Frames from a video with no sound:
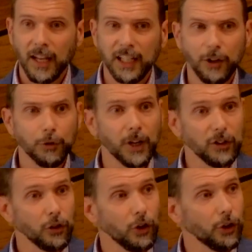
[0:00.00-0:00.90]
And he
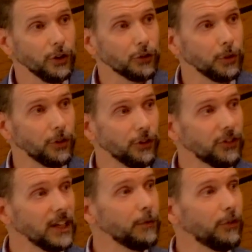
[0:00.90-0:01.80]
threatened Lawrence with the
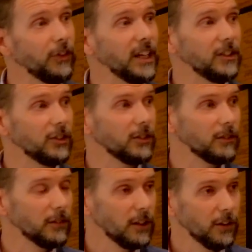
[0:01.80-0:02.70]
same fate
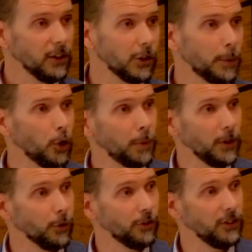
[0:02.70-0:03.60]
that the pope
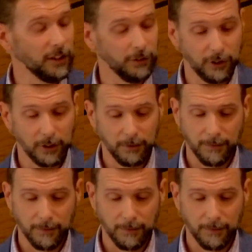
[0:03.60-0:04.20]
had received.